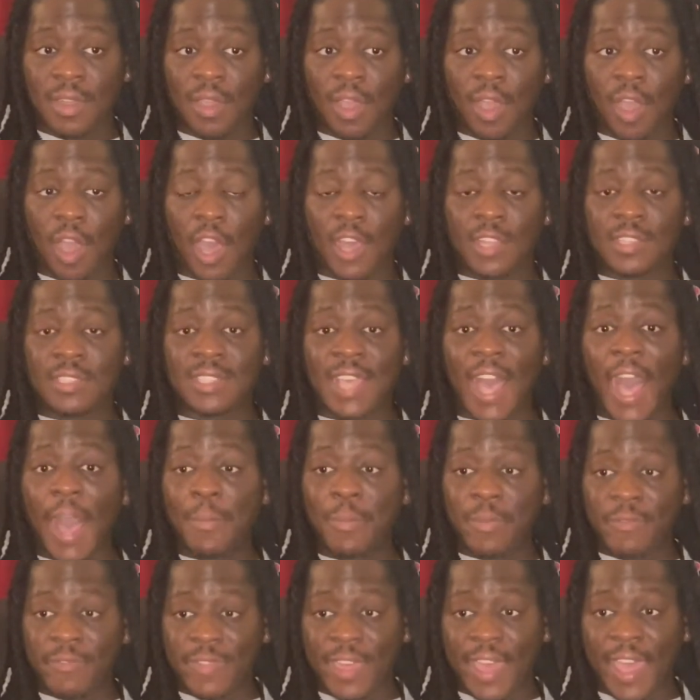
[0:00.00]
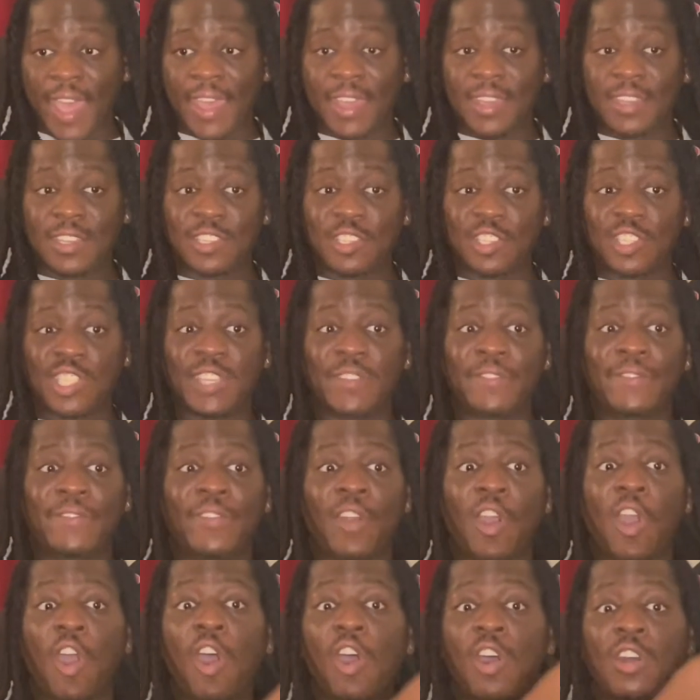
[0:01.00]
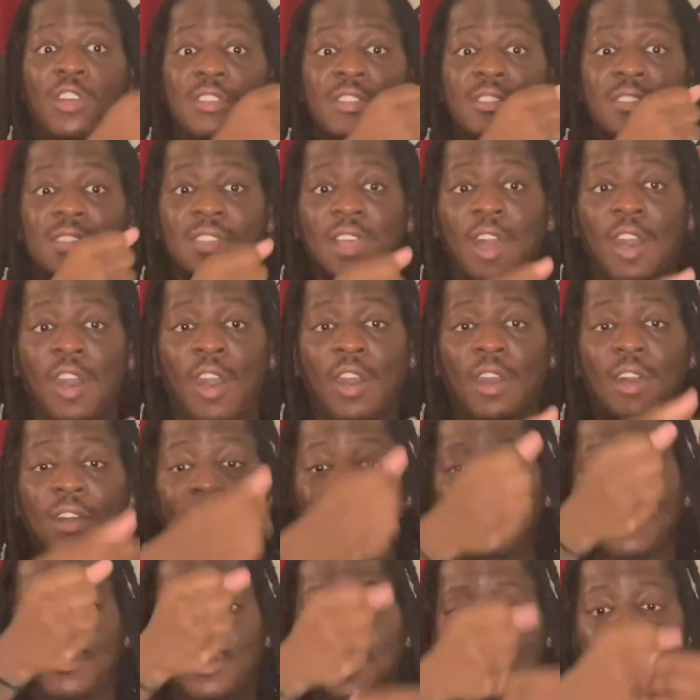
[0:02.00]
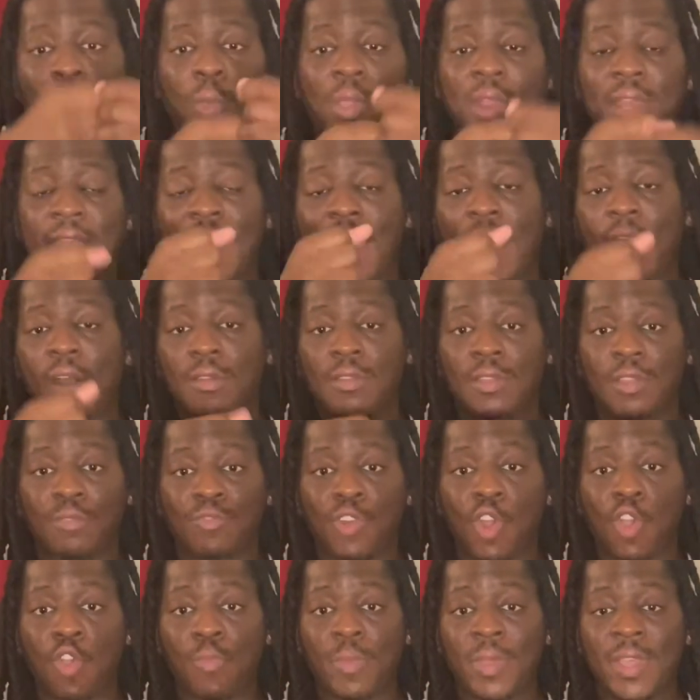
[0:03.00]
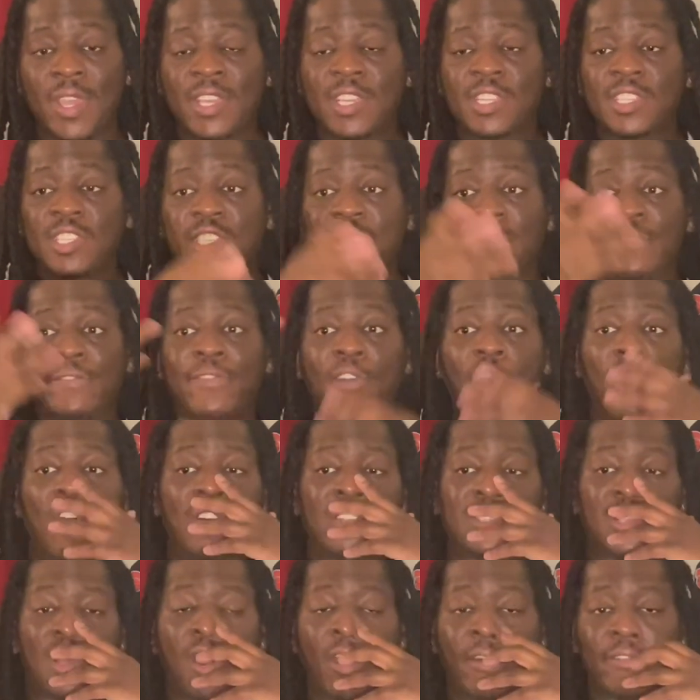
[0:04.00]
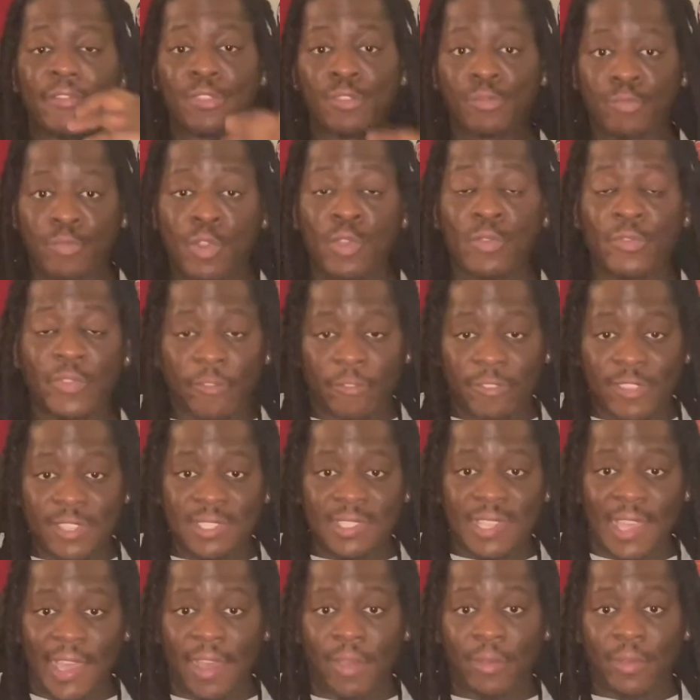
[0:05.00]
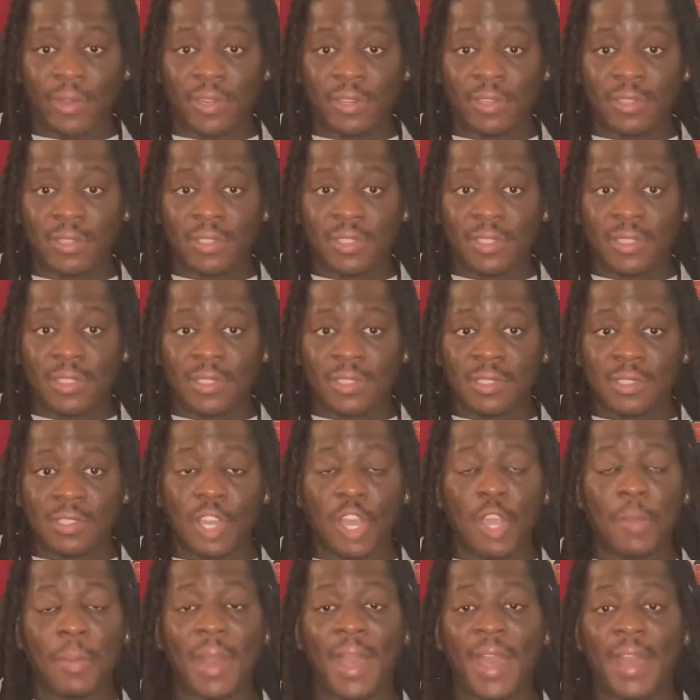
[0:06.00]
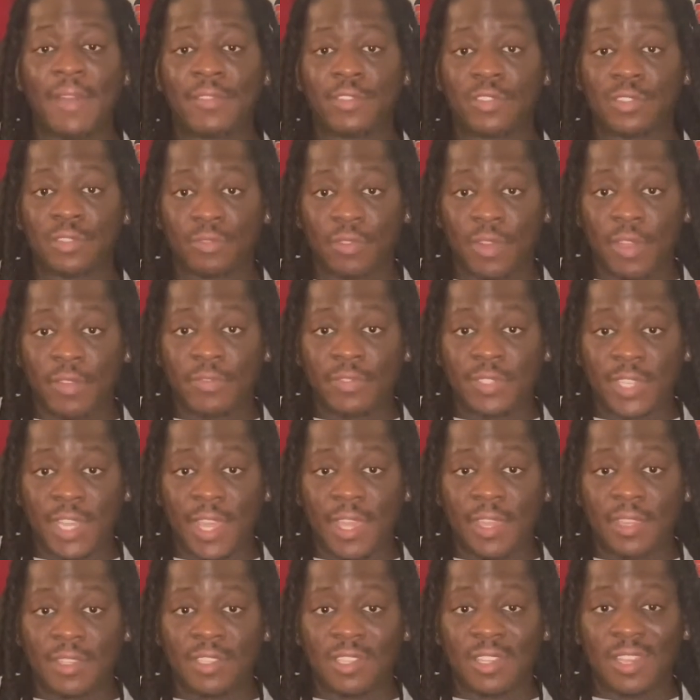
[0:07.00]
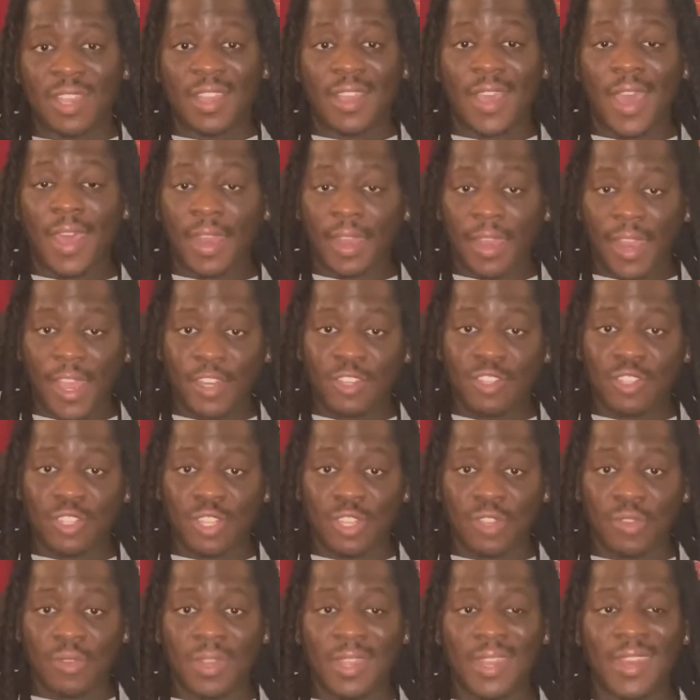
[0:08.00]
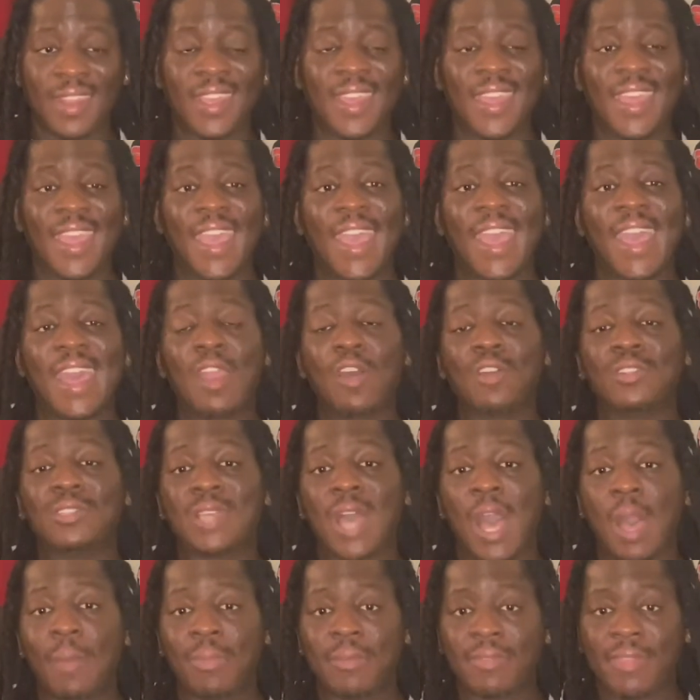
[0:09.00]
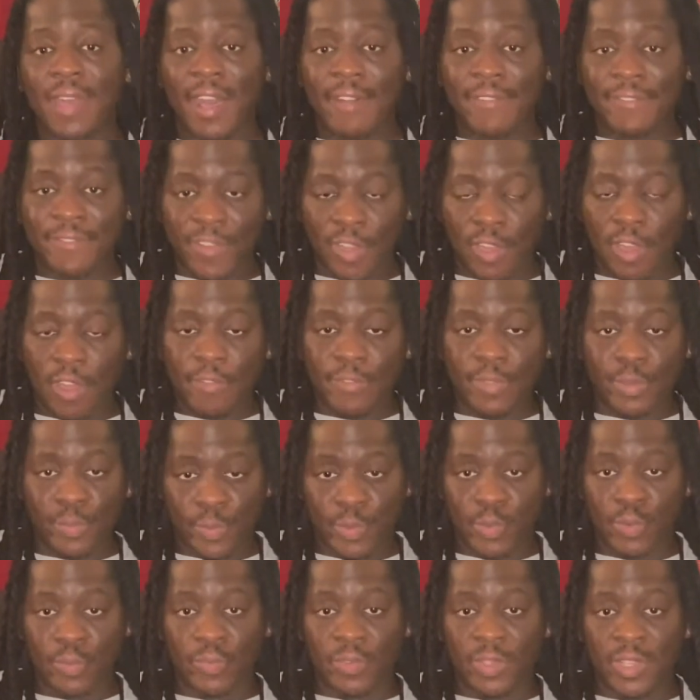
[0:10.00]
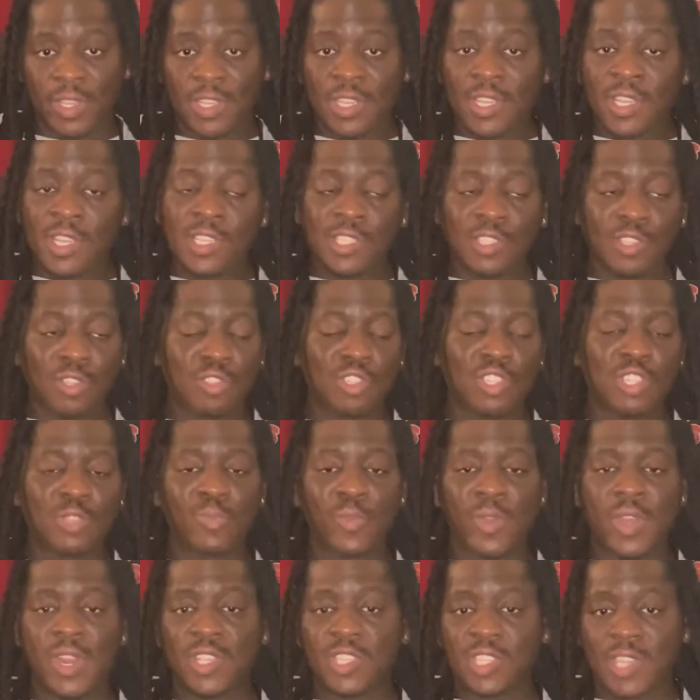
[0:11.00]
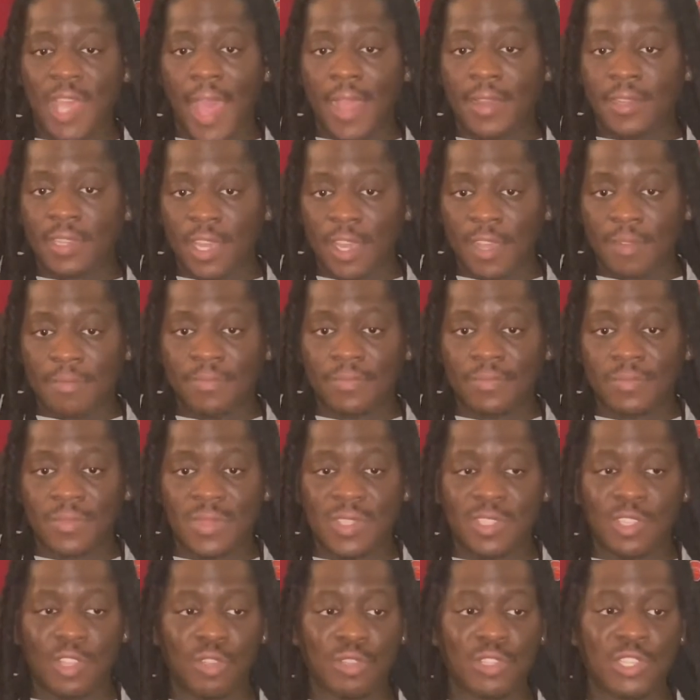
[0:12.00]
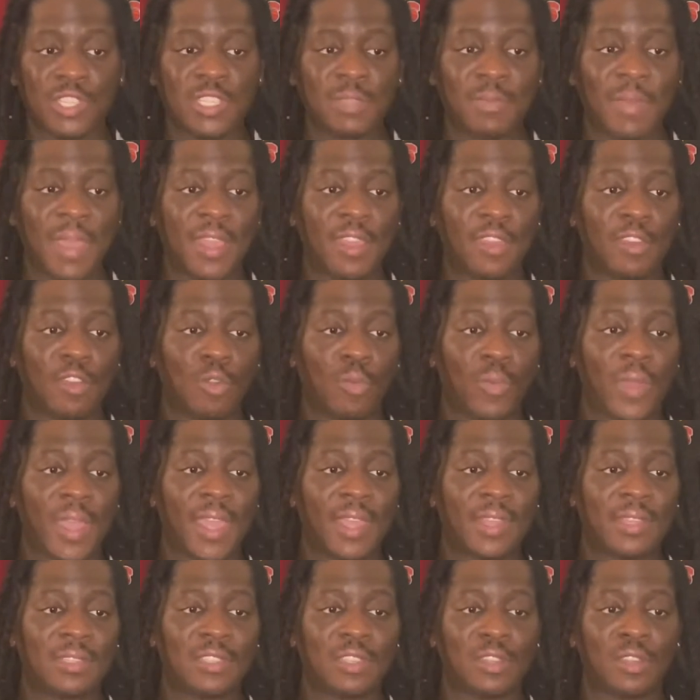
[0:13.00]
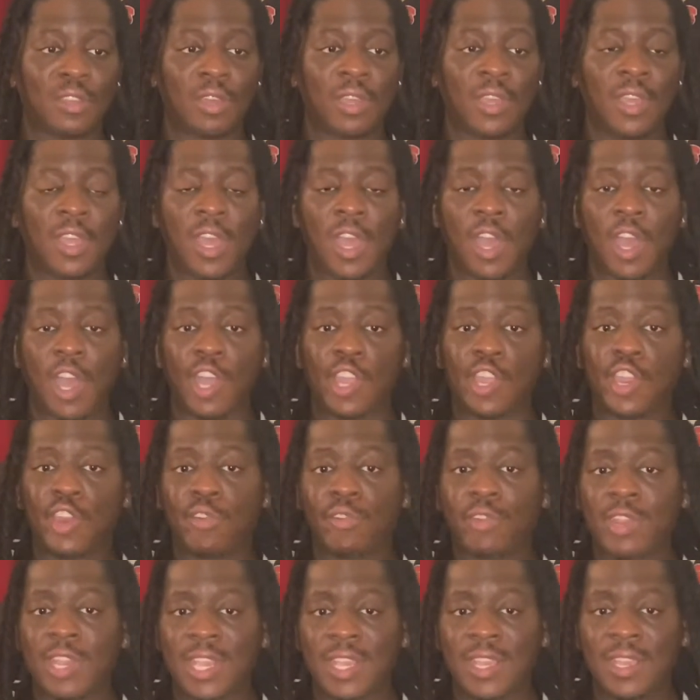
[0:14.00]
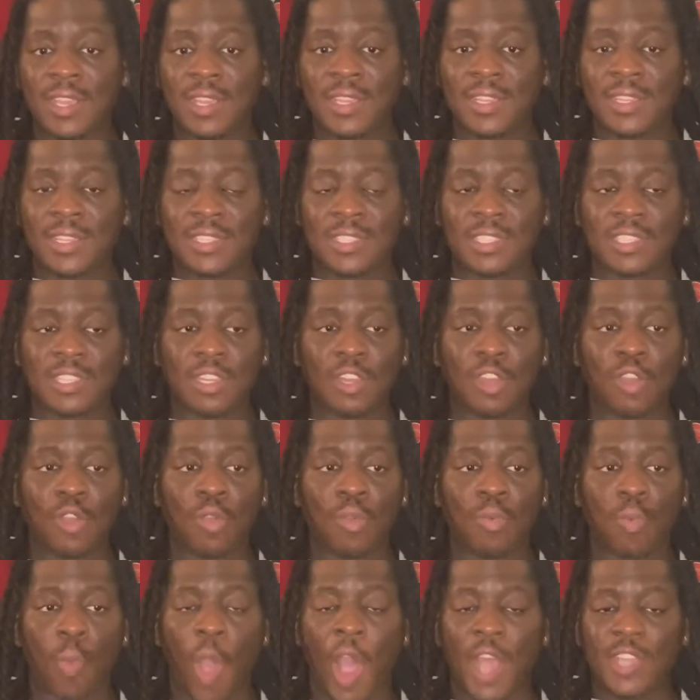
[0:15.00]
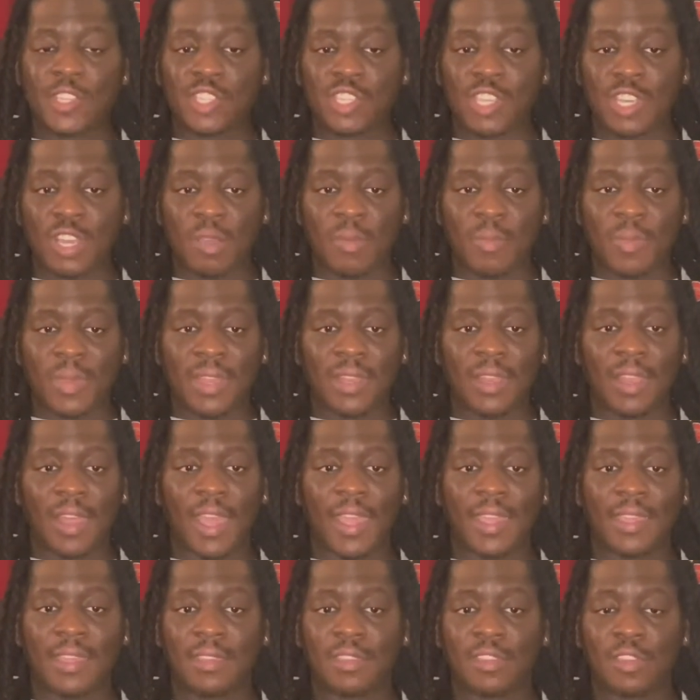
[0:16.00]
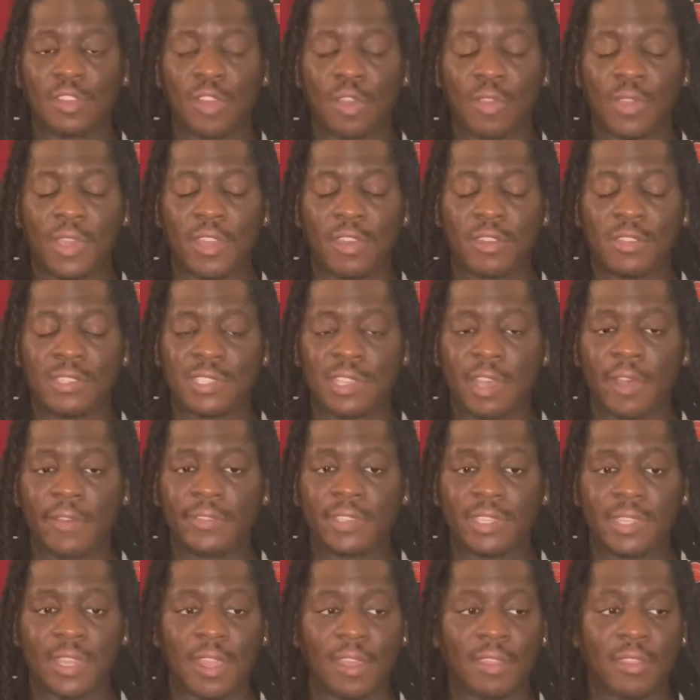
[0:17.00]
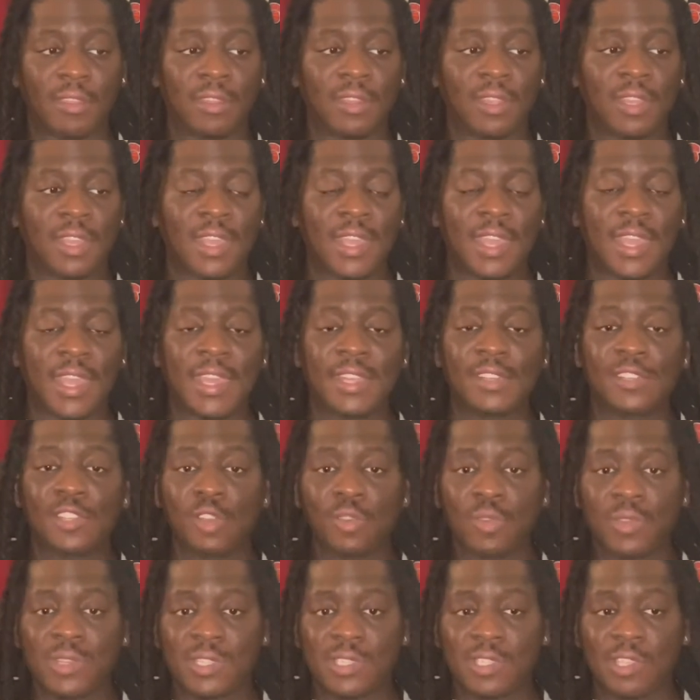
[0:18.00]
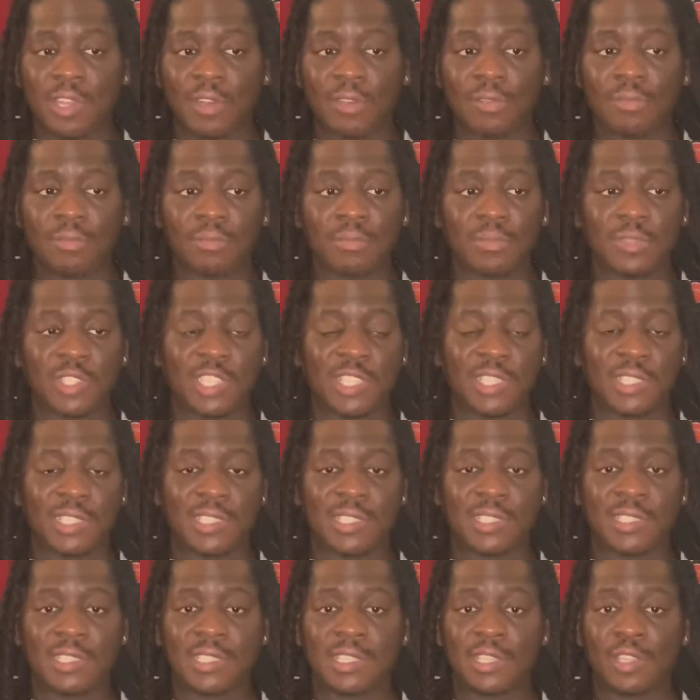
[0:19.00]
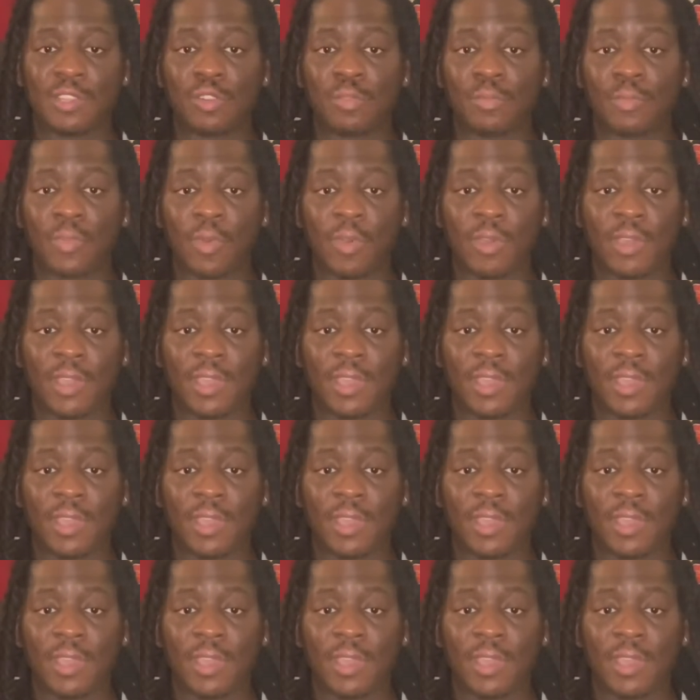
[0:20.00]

On top of that, she falls, going down rope, she falls off the roof of this tower. Talk about having a rough day. Got electrocuted, and on top of that, fell off the roof. So she's pretty jacked up. So she's making her way to a creek to wash up and get herself together. In doing so, she sees this little boy.